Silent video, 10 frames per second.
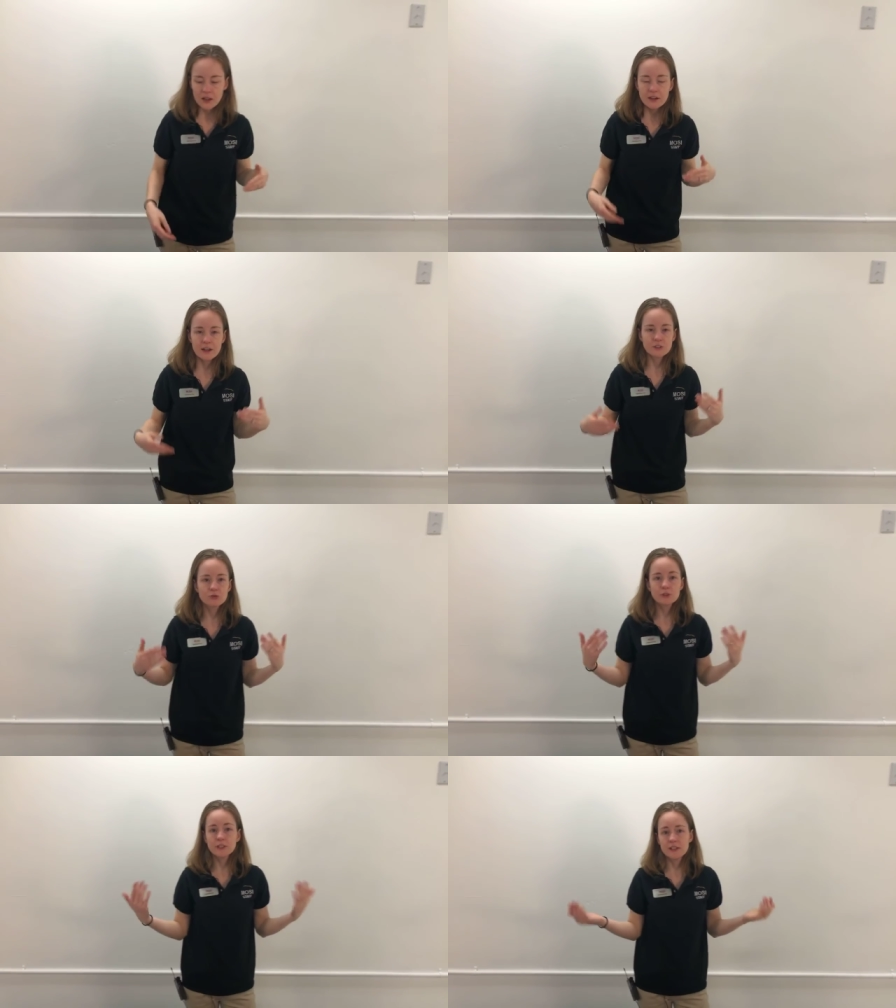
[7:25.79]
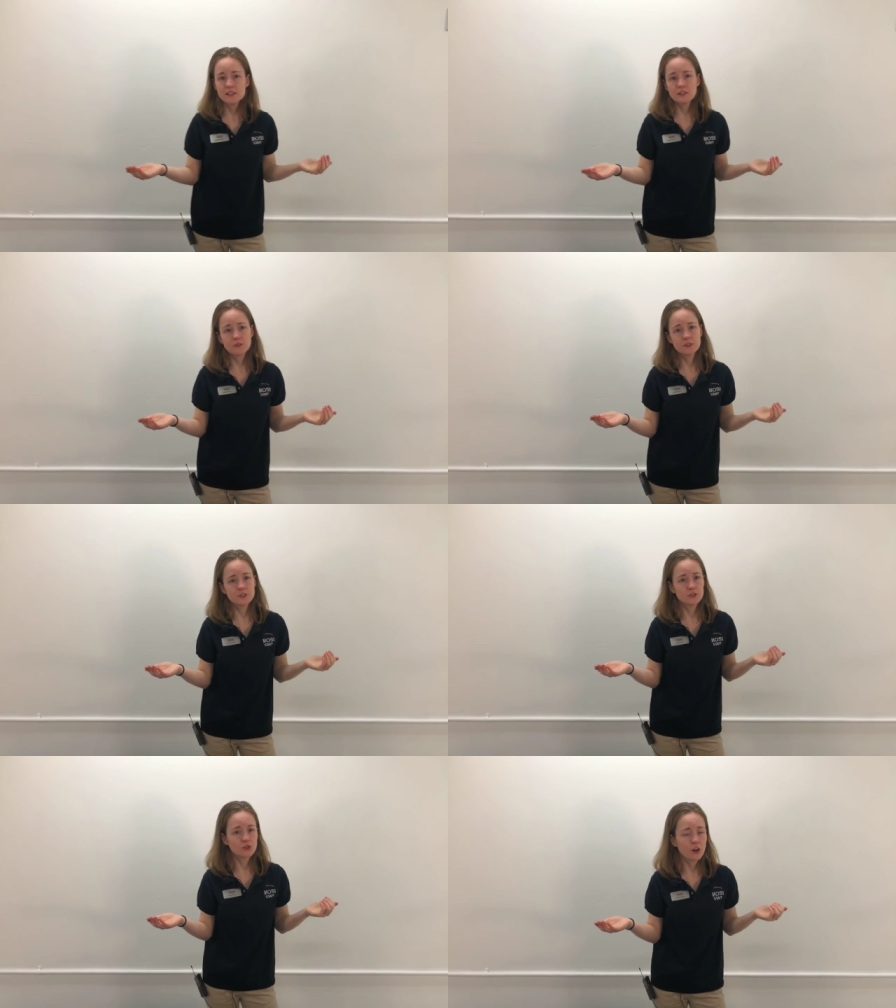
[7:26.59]
Now it's really easy for us to
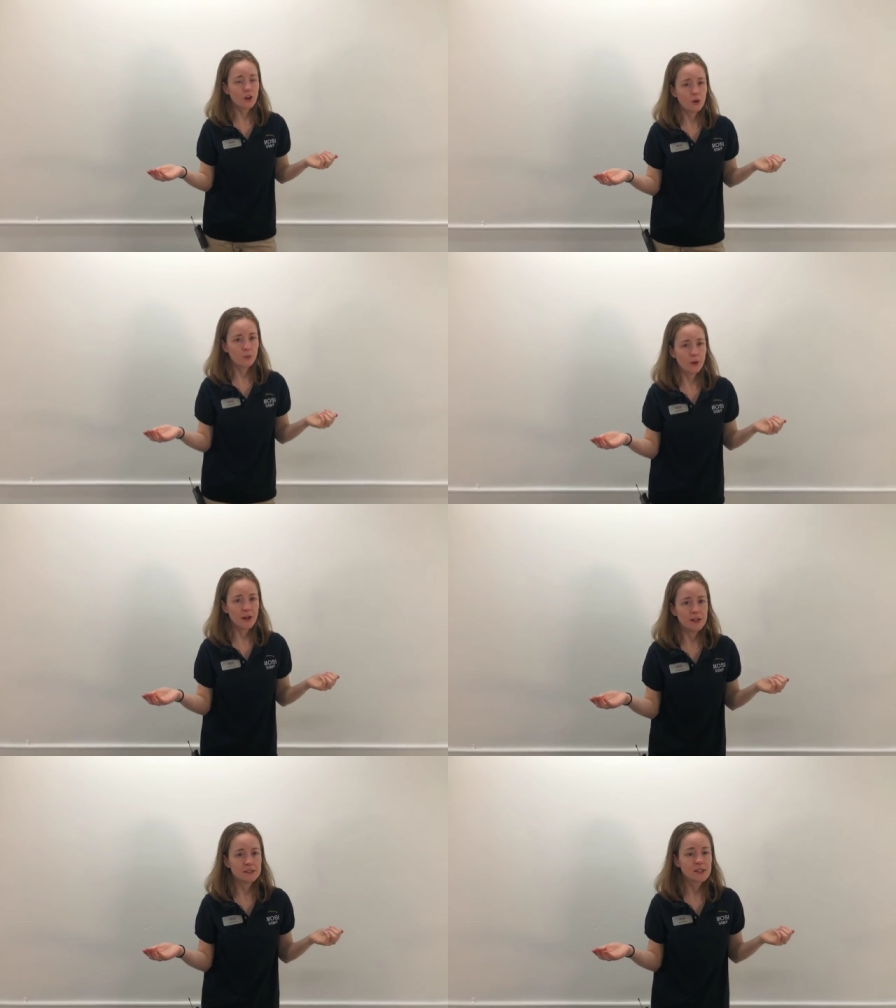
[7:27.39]
trick our brains,